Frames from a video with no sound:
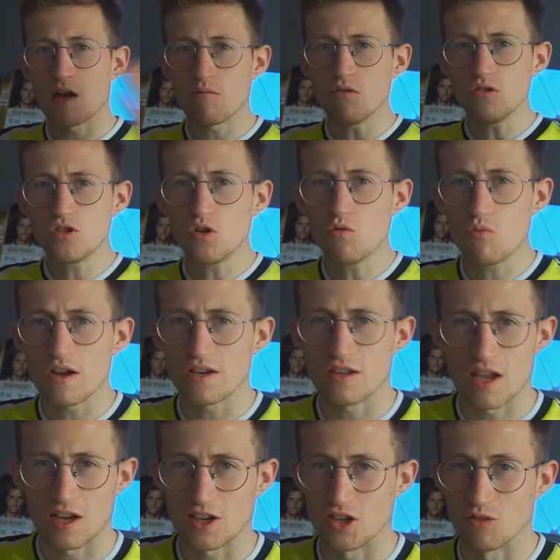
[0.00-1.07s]
I wonder
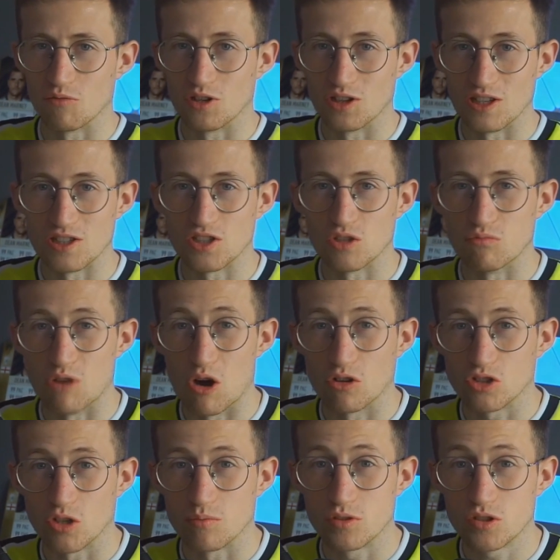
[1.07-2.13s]
when they're going to release the
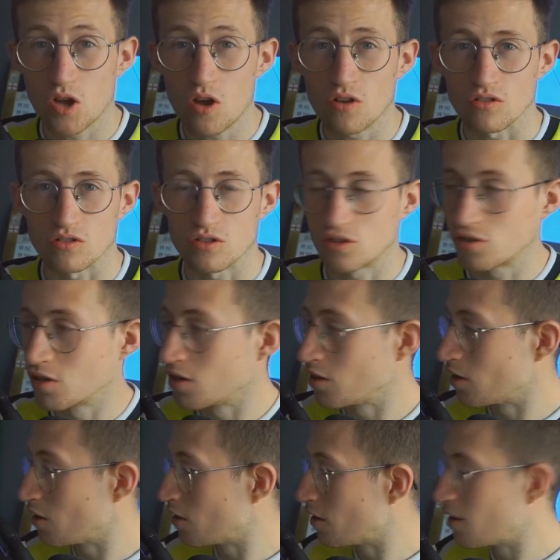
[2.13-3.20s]
World Cup songs.
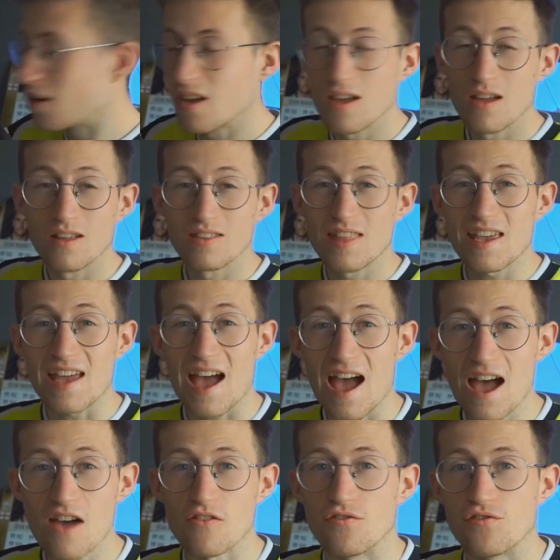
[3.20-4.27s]
They
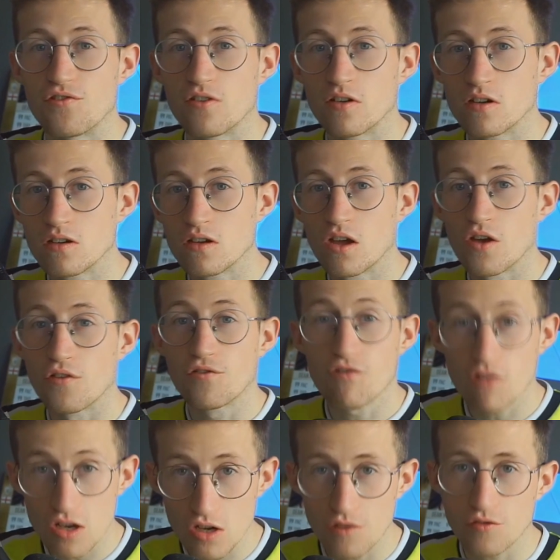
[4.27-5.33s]
have
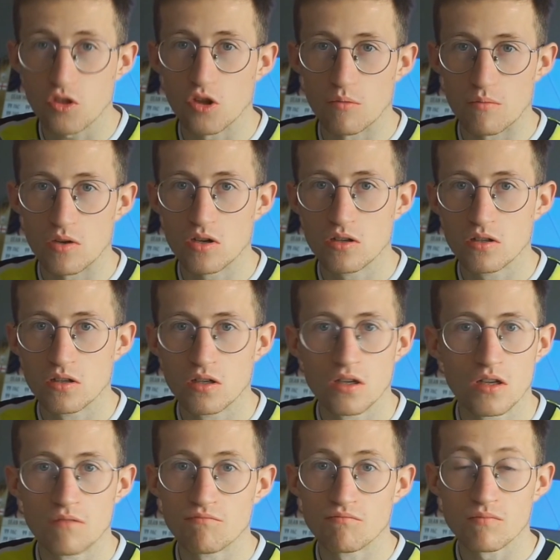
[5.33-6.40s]
3 of them.
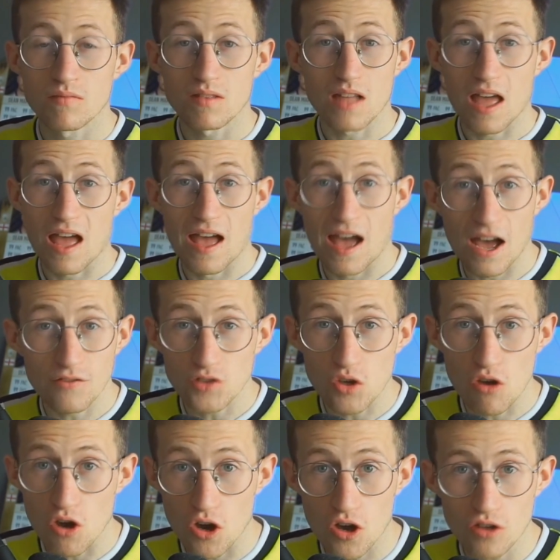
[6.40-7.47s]
Have
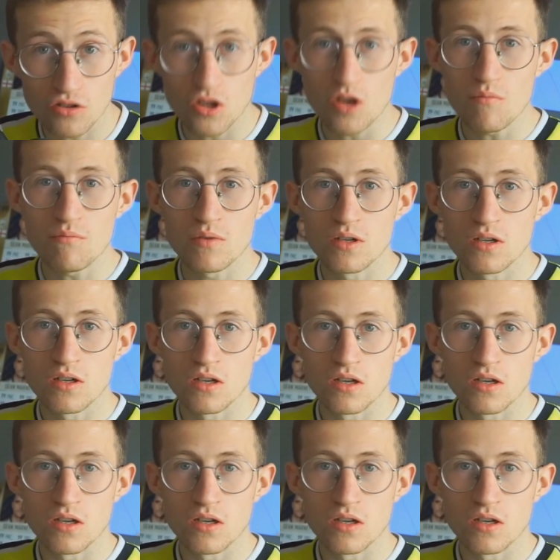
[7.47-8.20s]
you heard them?